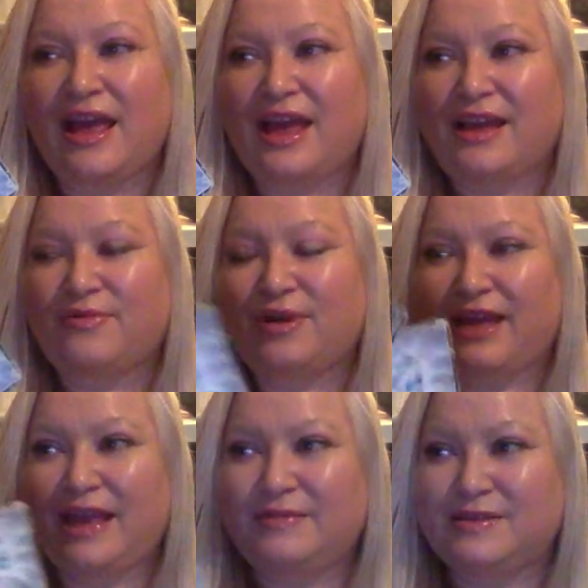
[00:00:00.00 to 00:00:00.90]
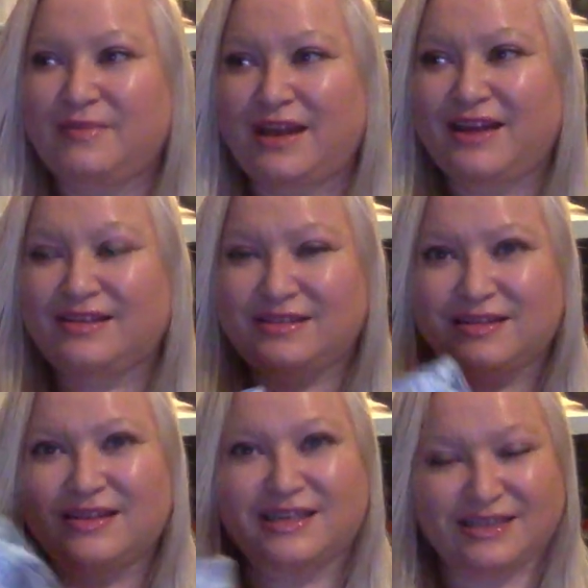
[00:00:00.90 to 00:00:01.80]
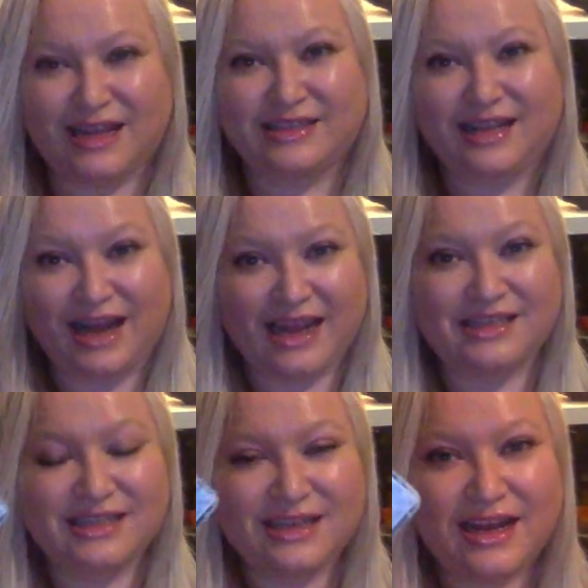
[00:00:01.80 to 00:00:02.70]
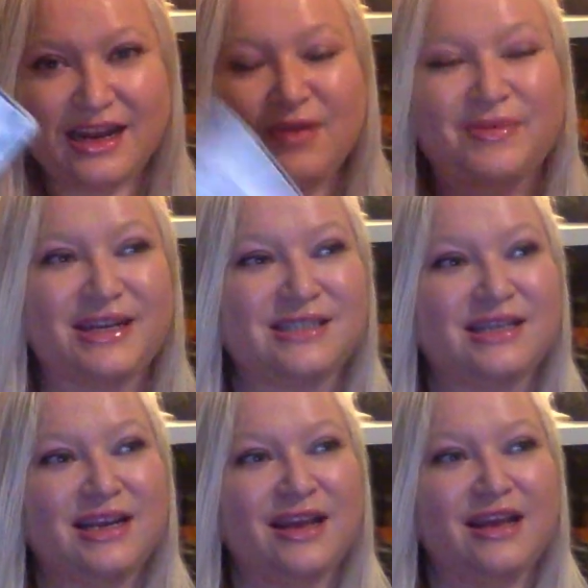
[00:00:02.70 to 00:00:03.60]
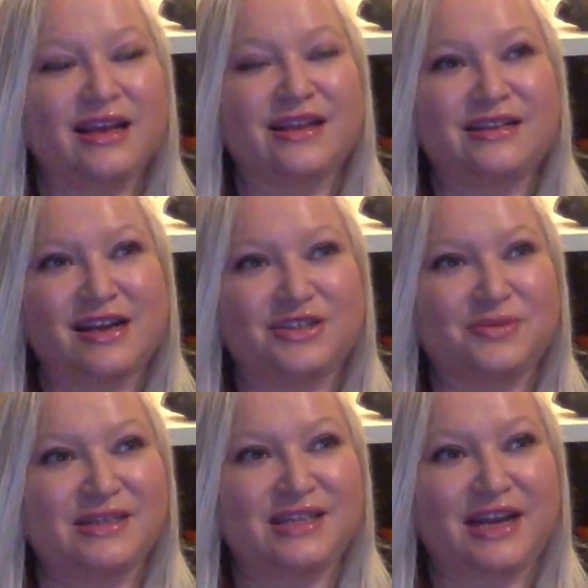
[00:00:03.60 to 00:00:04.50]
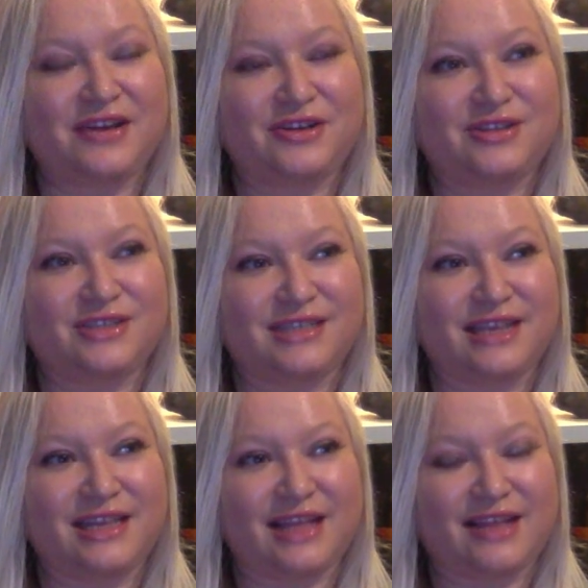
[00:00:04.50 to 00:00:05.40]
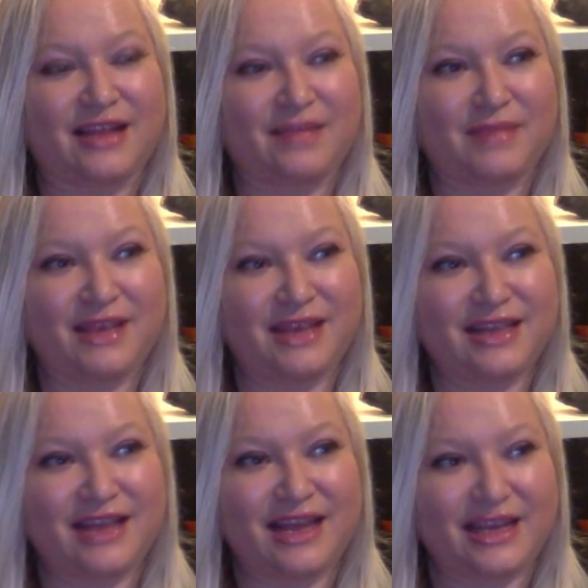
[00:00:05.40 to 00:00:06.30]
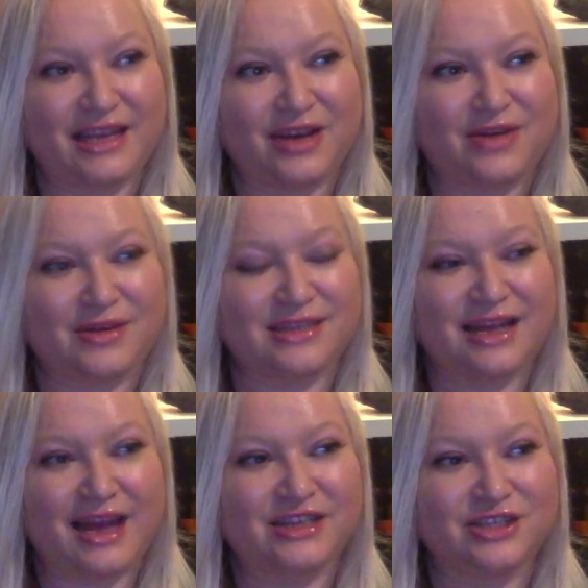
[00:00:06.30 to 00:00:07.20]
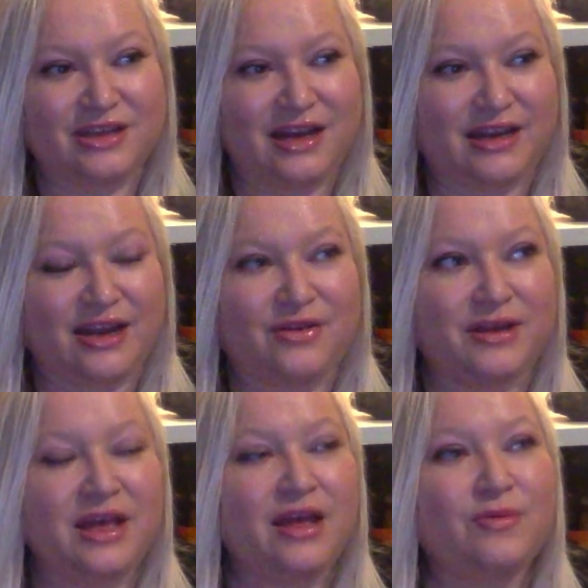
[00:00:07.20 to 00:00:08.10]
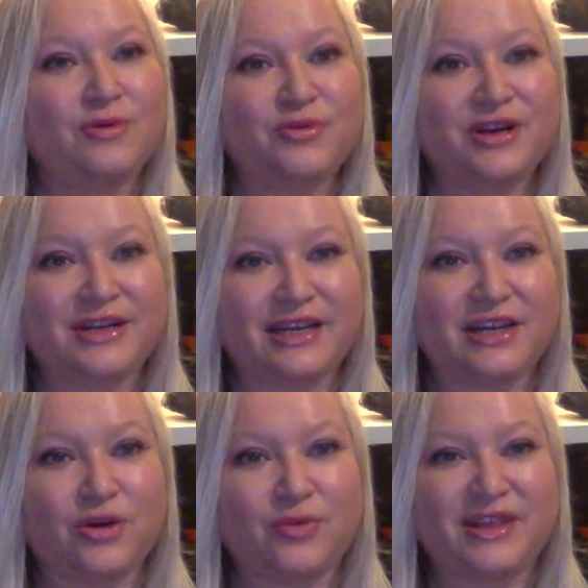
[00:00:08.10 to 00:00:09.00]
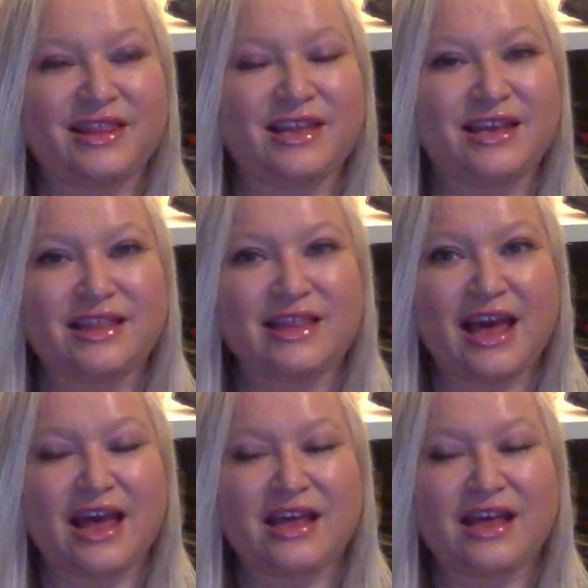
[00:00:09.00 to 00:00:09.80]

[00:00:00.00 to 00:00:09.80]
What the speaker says: And what came to mind, because I said icing God out, but it's Dr. Wayne Dyer used to say that, like, being in that ego is edging God out. And when we're in ego, we think that